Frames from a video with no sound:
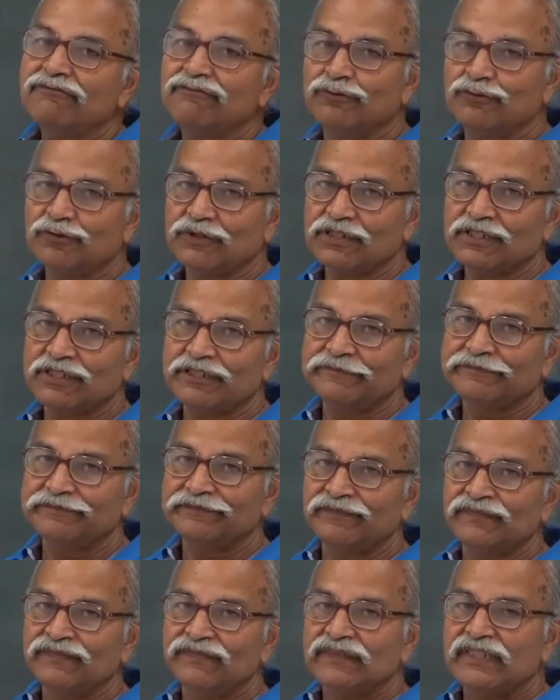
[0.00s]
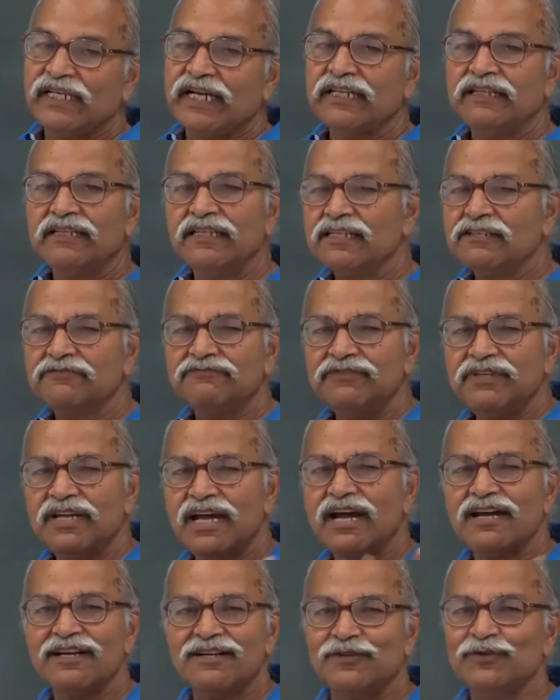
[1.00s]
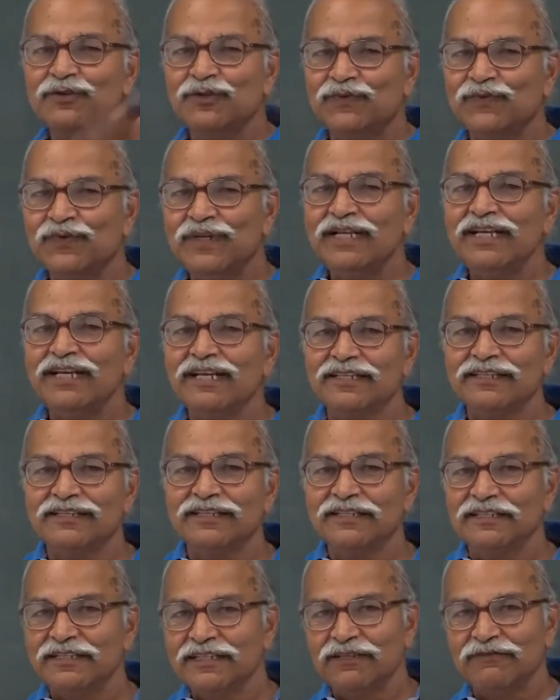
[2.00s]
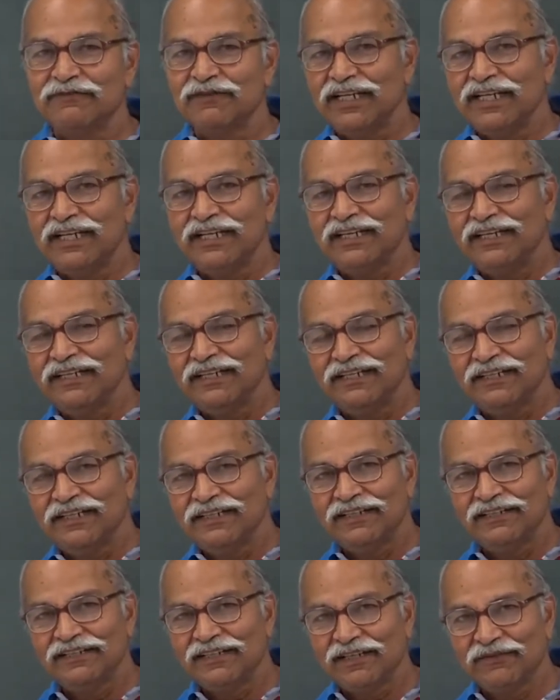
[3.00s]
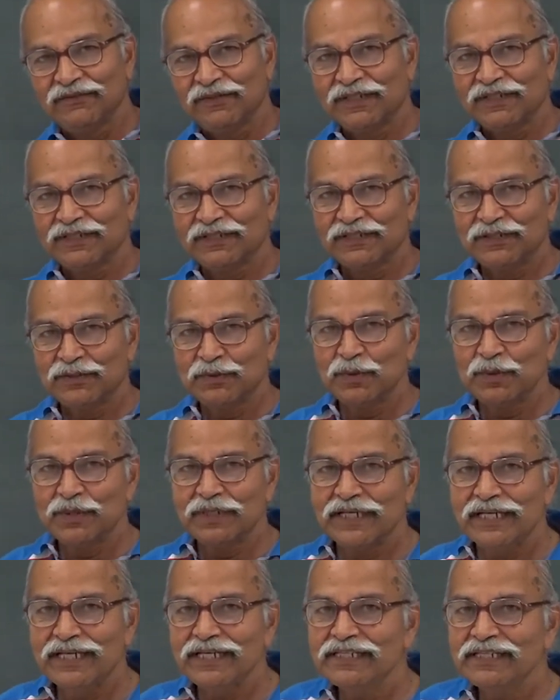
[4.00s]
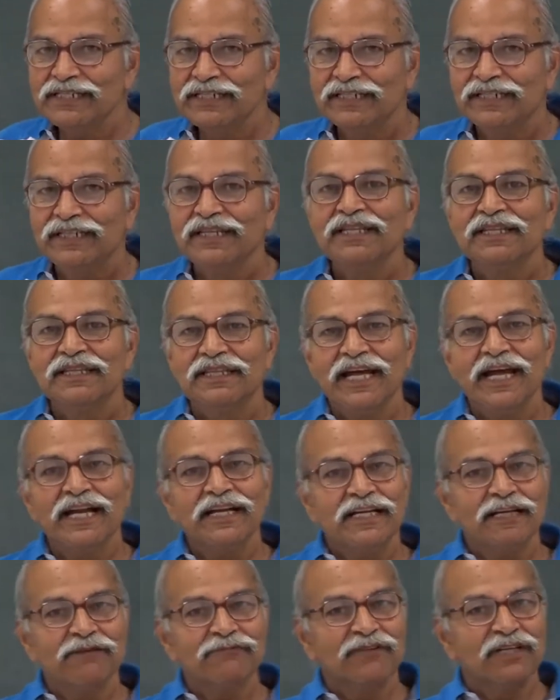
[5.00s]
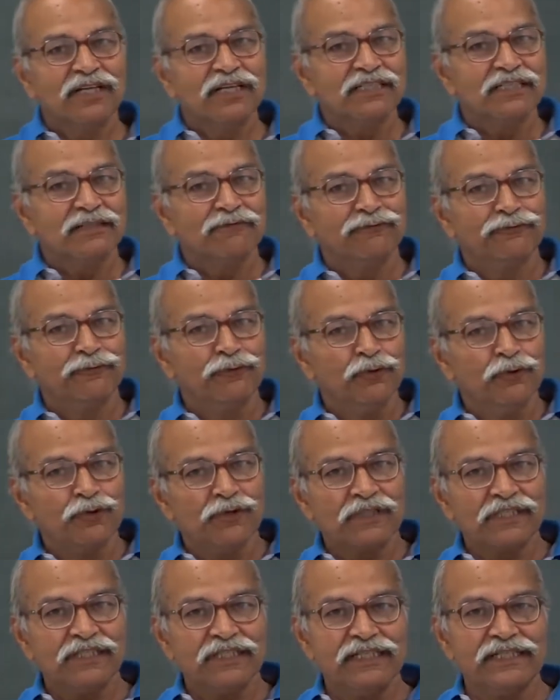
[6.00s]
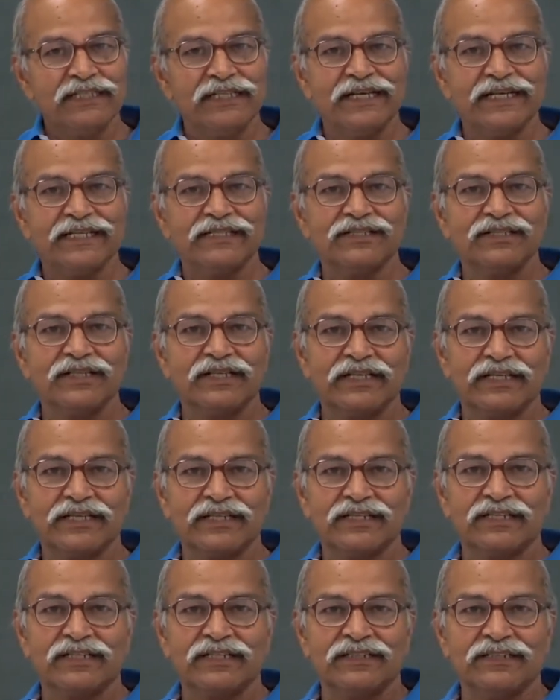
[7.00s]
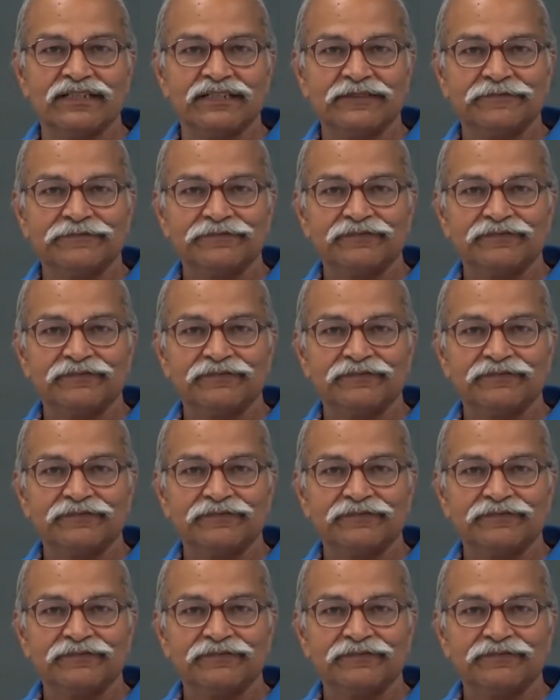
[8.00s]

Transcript: force. And this we had used very extensively in our school days, that if there is a force in x direction,